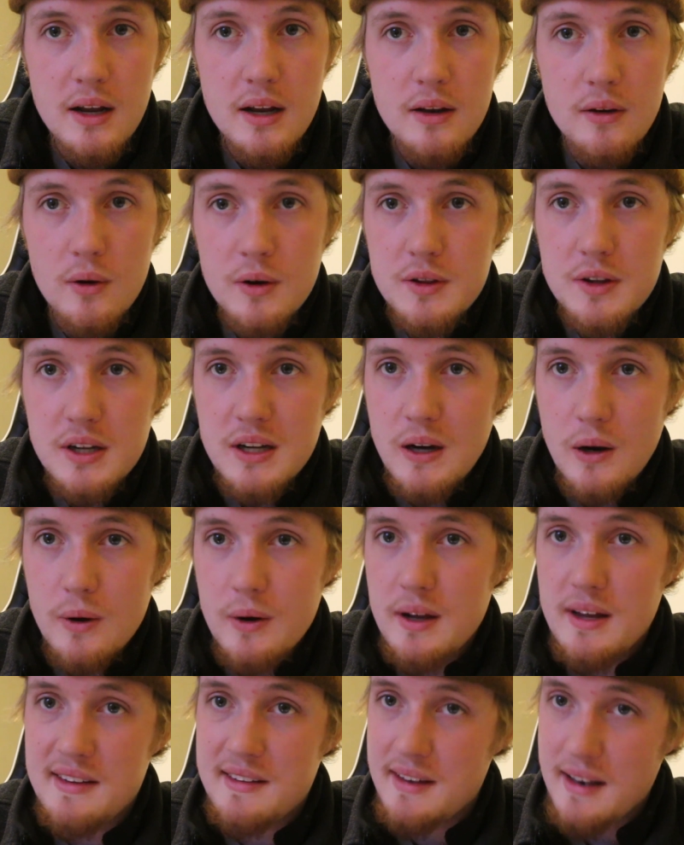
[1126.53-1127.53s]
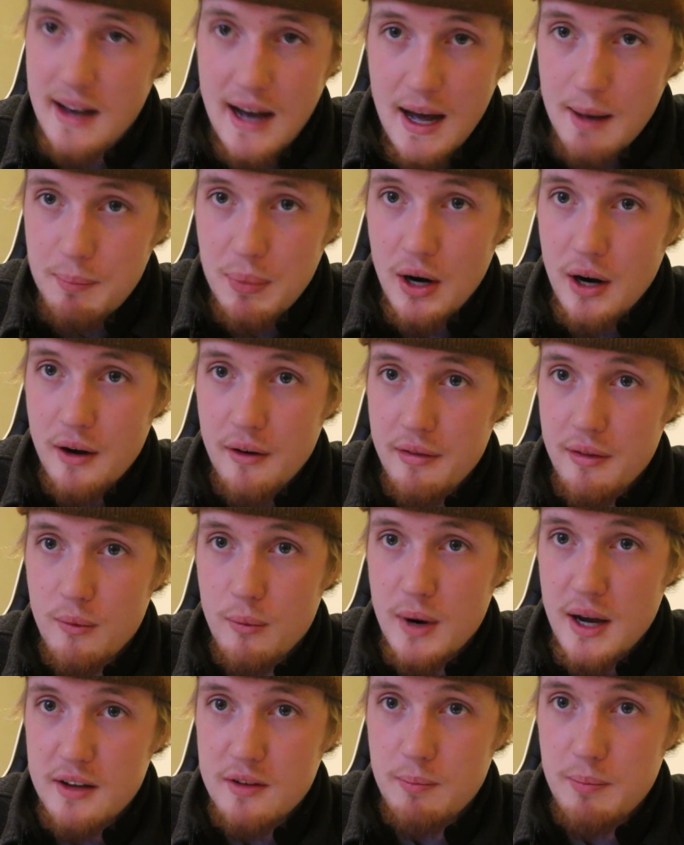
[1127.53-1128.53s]
and North Dakota is not part of the
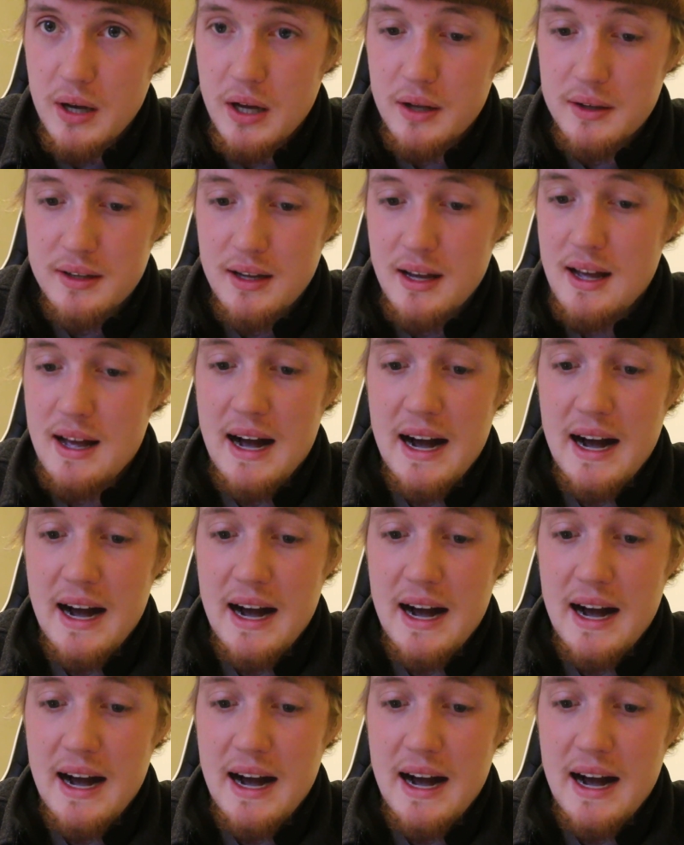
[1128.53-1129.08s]
Rust Belt.